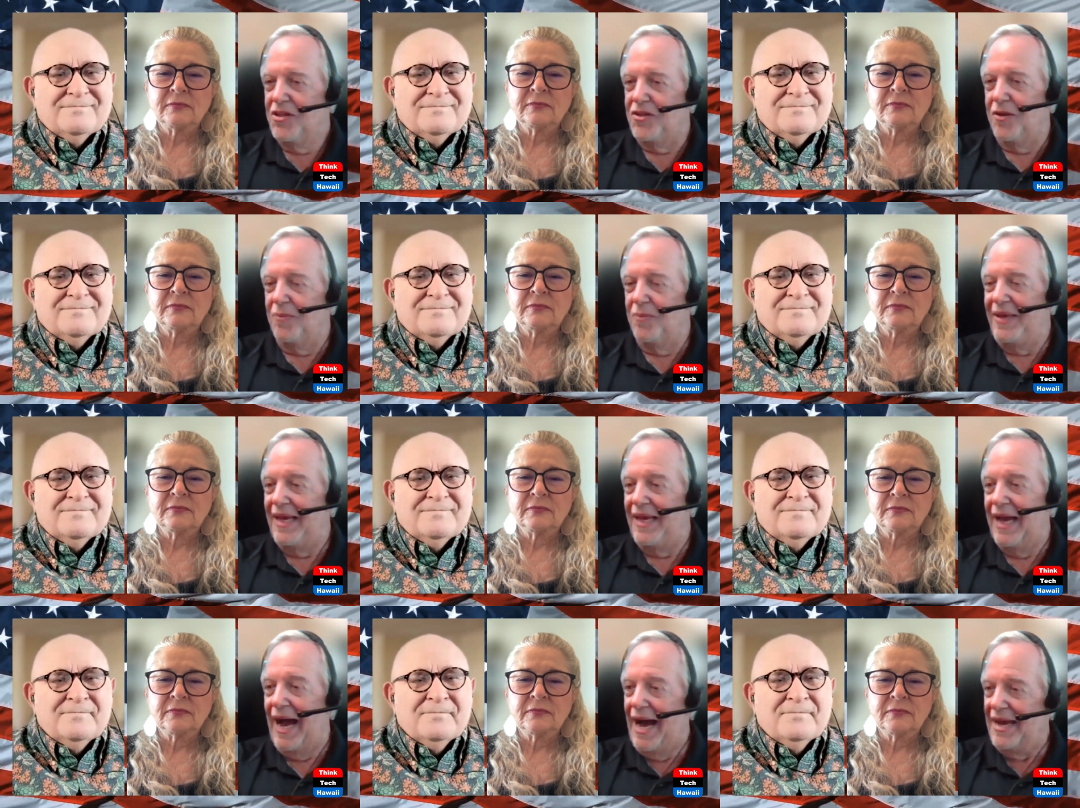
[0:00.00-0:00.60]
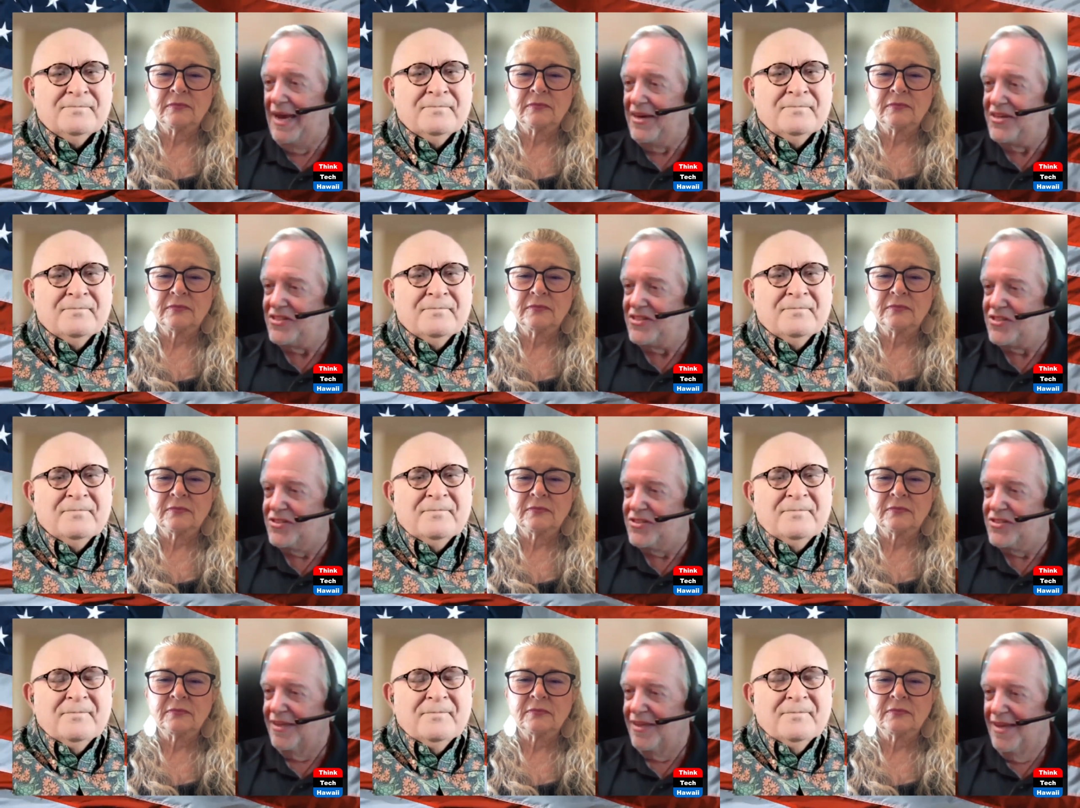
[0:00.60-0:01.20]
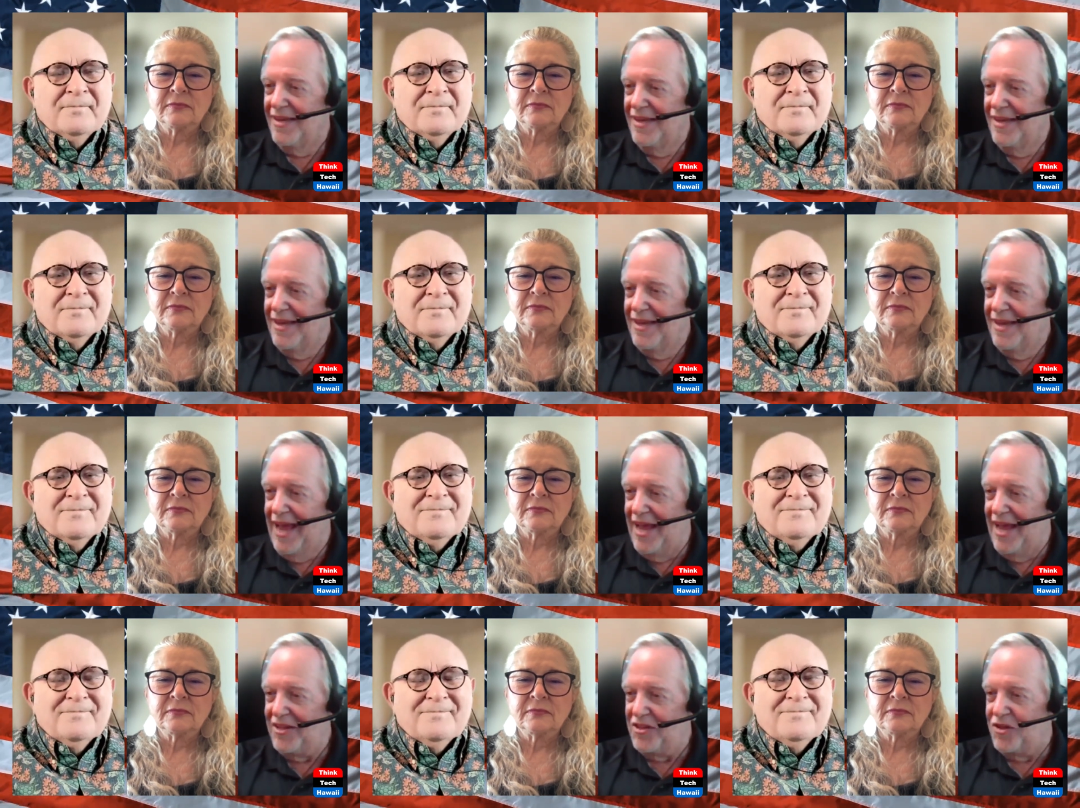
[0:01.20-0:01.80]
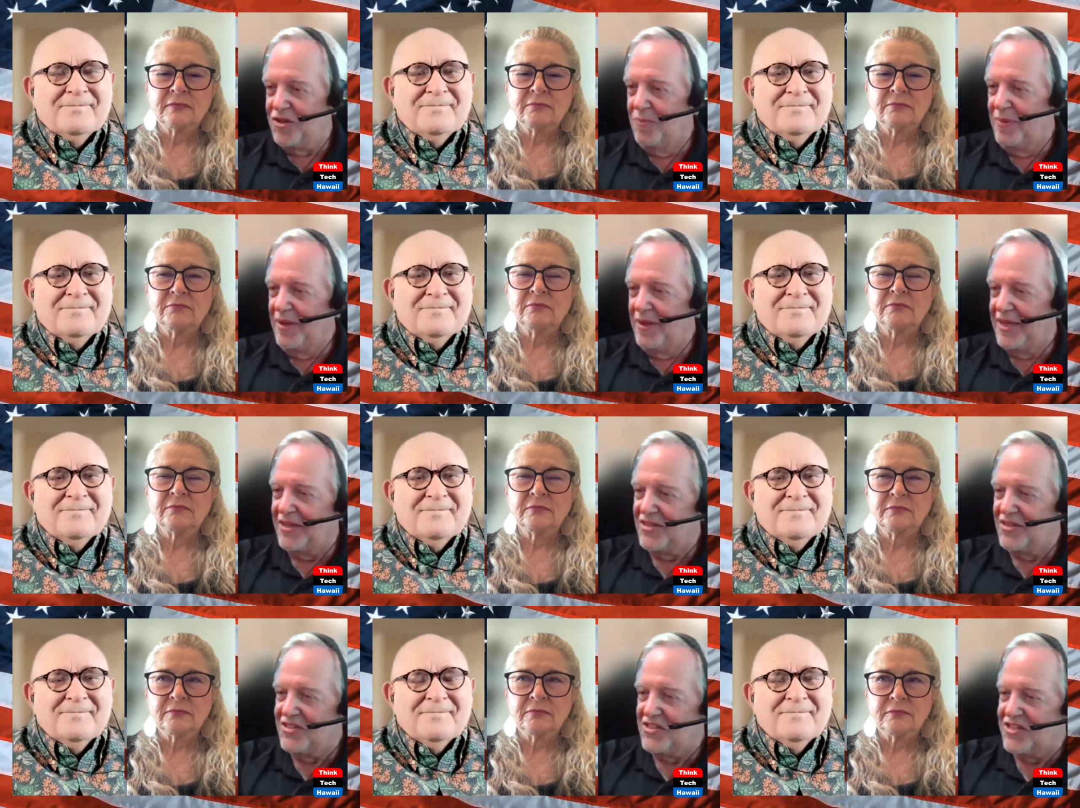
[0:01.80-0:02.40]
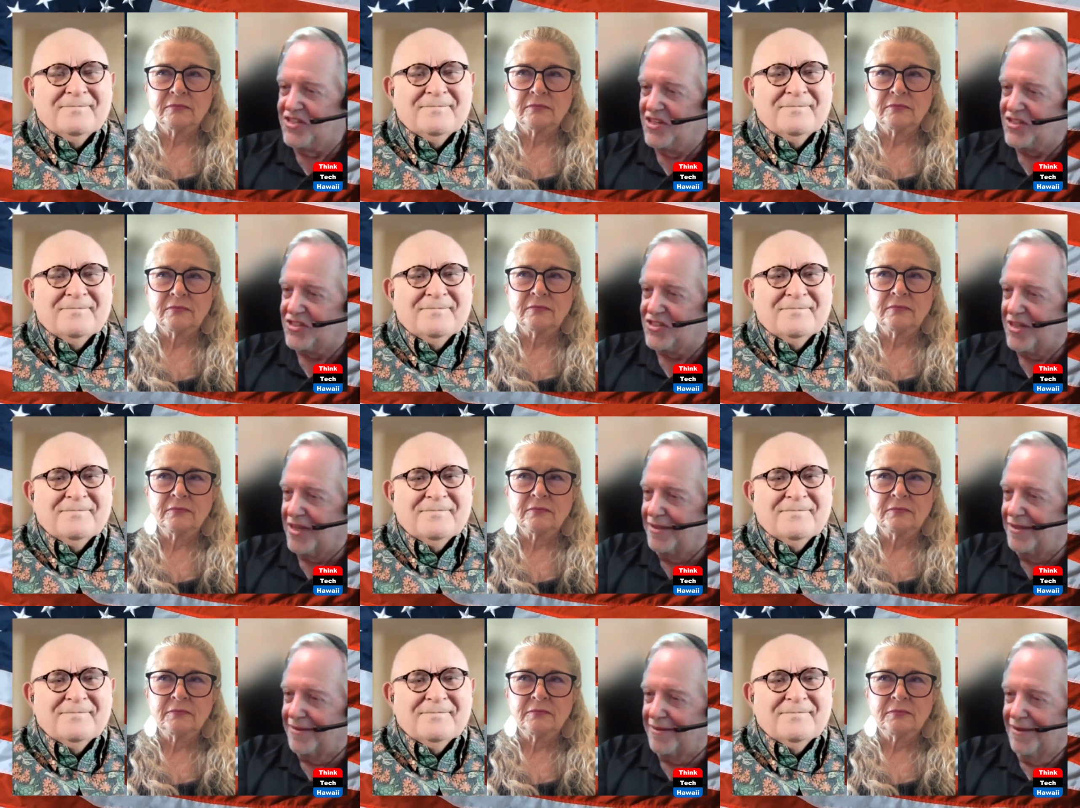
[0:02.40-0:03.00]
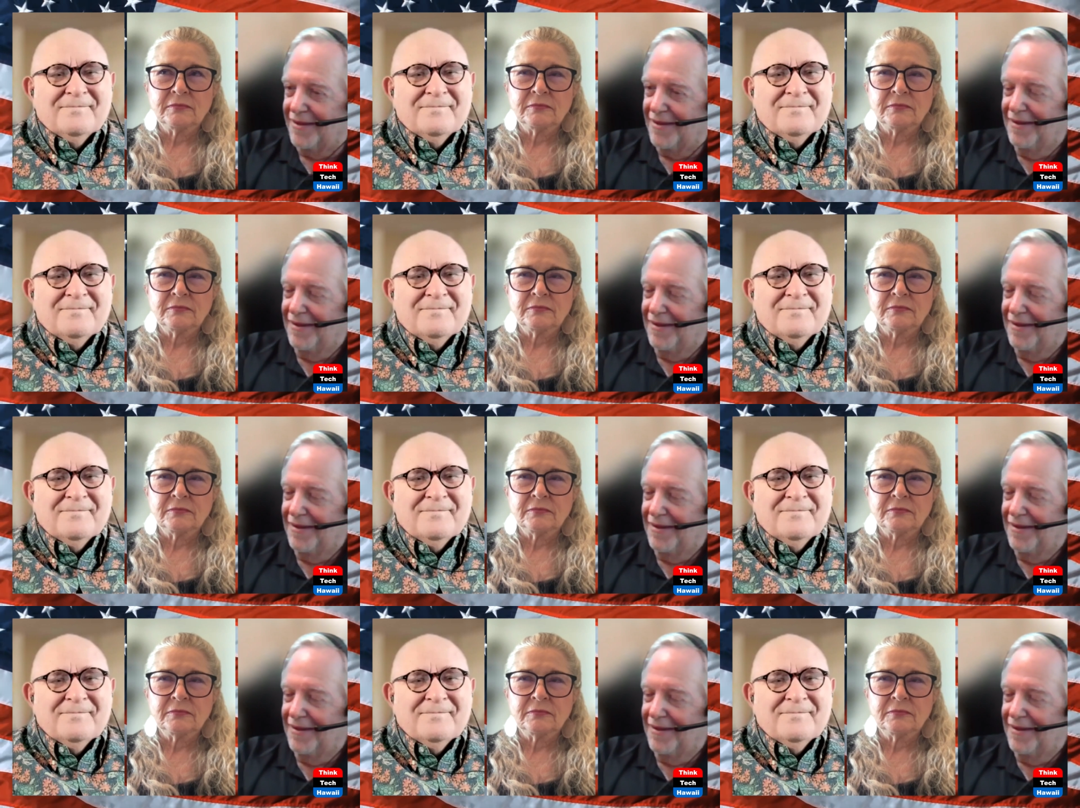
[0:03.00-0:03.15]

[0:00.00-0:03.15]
Speaker 1: to be honest and to be consistent.